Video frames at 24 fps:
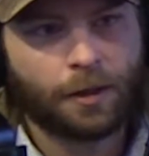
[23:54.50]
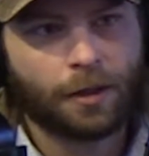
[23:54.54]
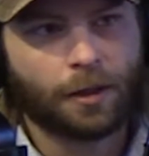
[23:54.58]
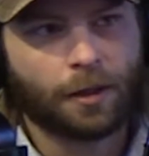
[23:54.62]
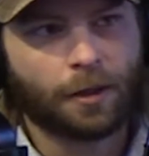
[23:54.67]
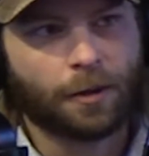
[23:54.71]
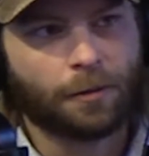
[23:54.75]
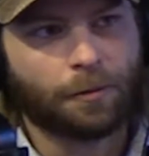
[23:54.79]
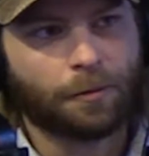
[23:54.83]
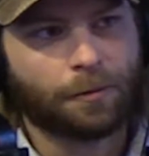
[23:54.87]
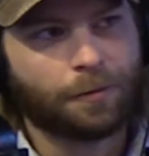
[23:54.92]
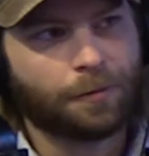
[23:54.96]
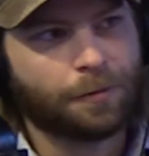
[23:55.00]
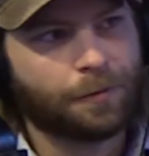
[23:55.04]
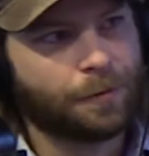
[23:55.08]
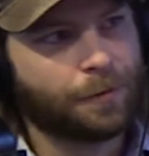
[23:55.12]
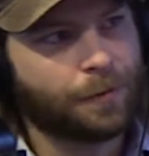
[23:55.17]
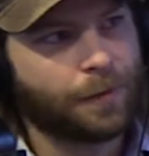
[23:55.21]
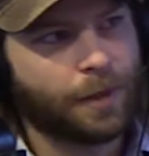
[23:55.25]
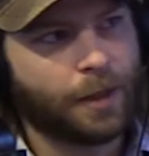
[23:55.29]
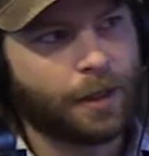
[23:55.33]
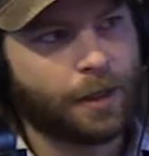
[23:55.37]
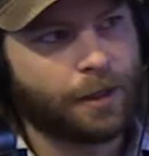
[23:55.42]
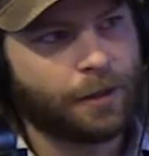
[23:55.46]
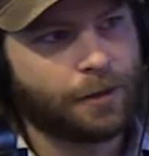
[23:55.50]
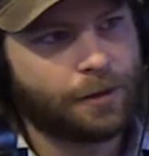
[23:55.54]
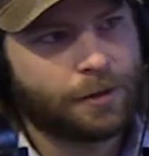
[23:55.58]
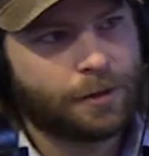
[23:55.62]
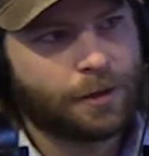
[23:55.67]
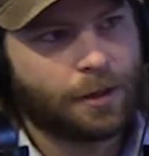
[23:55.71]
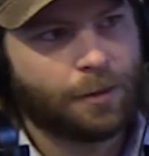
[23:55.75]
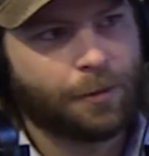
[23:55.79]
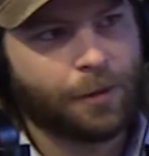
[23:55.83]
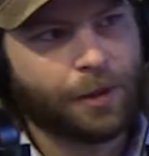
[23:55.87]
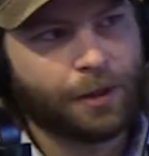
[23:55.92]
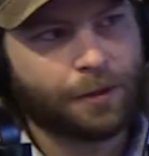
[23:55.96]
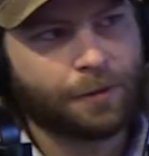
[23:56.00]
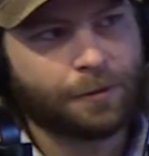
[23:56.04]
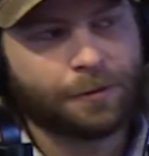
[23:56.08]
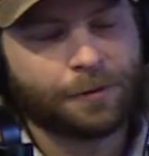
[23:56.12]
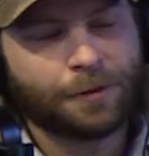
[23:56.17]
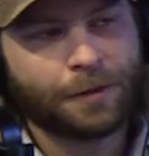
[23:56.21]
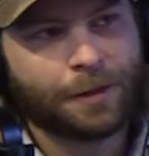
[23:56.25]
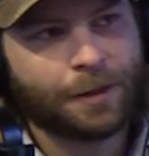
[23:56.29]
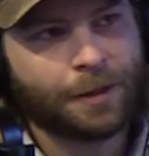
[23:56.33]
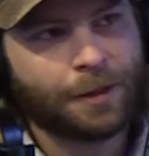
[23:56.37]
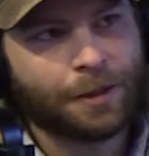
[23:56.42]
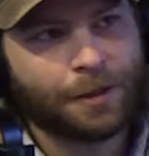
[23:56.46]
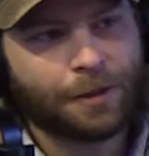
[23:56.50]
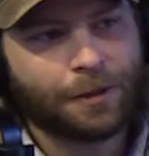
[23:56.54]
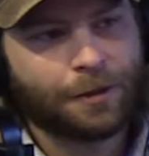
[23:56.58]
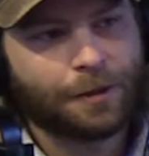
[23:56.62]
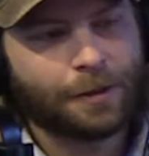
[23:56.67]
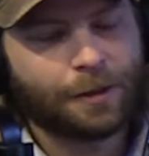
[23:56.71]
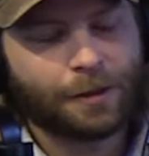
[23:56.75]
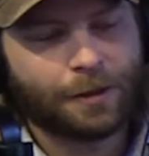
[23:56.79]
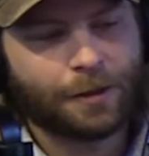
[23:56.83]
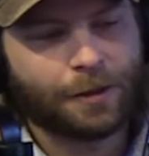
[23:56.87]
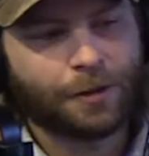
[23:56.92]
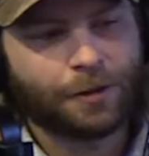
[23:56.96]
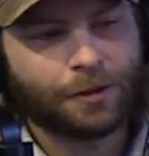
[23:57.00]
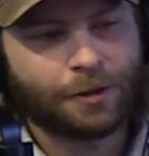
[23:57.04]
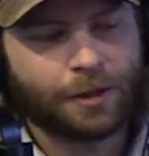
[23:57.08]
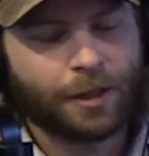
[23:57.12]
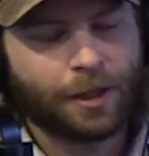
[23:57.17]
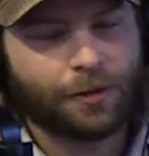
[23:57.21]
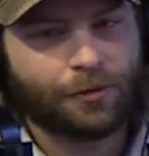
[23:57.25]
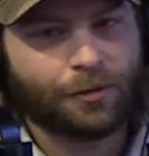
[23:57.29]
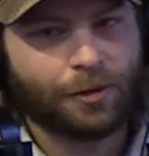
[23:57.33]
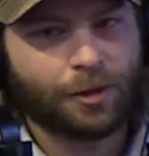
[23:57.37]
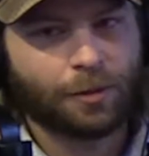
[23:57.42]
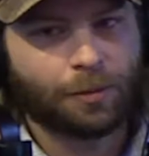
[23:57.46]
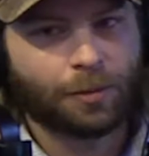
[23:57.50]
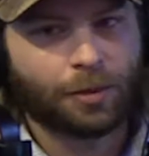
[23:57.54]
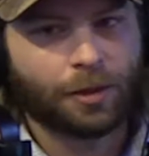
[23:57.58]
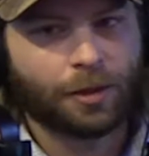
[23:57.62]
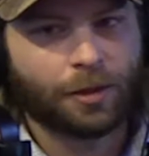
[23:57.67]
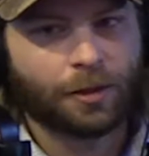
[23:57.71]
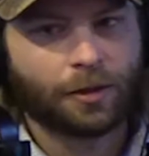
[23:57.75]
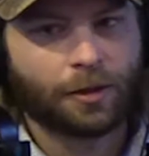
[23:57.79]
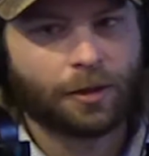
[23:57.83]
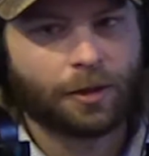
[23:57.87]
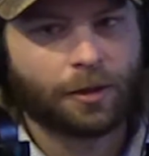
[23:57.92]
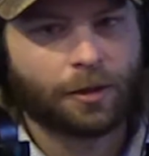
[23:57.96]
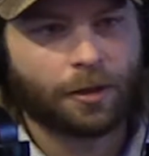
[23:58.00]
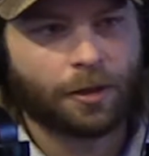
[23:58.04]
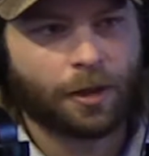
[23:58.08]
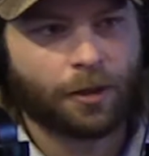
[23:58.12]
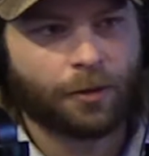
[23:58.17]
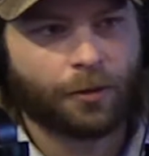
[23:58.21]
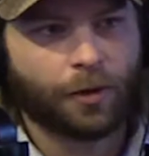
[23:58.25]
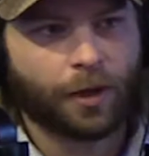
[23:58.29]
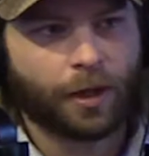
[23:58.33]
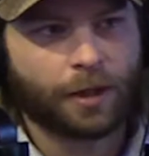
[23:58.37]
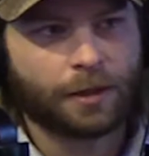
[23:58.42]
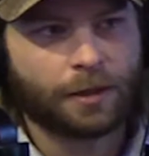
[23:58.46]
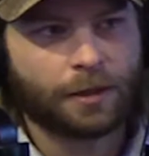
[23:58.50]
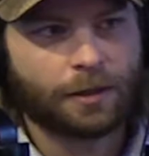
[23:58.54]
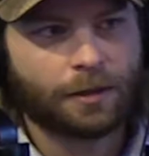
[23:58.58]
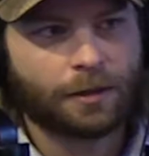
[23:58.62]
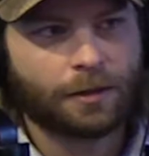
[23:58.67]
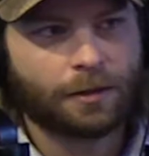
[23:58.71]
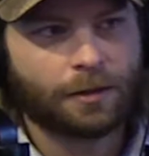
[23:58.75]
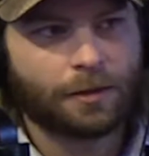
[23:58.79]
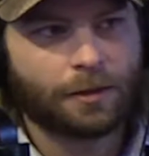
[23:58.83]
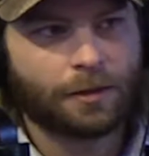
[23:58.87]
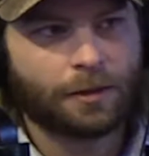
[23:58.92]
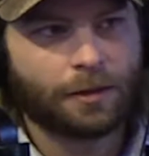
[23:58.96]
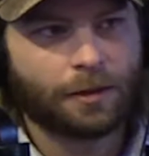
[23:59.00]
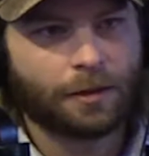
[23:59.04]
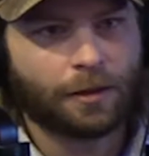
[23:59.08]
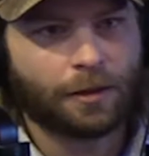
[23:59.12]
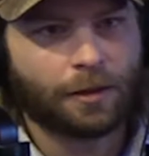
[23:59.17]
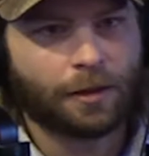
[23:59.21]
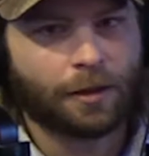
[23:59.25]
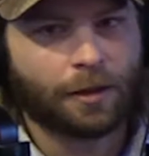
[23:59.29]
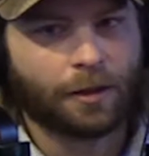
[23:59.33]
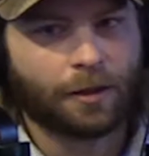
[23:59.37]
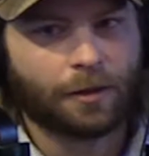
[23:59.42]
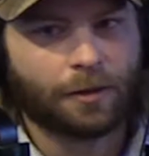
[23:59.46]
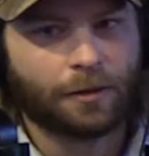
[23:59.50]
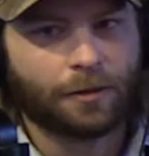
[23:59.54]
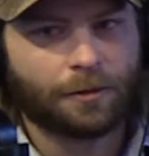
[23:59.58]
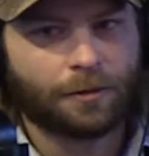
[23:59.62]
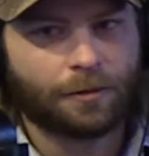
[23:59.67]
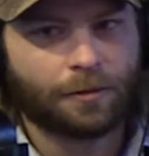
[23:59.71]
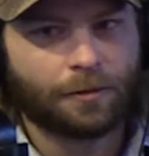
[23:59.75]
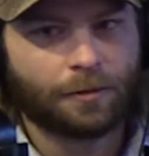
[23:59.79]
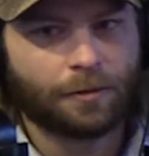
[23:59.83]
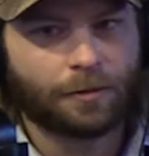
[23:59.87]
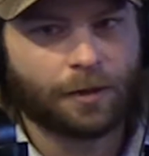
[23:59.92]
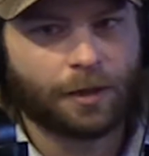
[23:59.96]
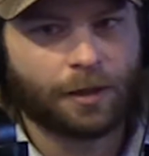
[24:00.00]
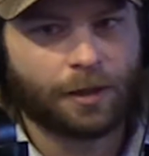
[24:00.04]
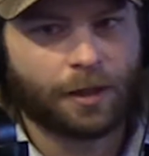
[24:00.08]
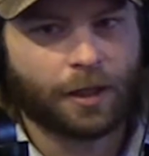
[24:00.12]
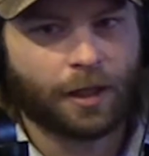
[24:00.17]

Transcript: And it's, I mean, there's definitely political unrest in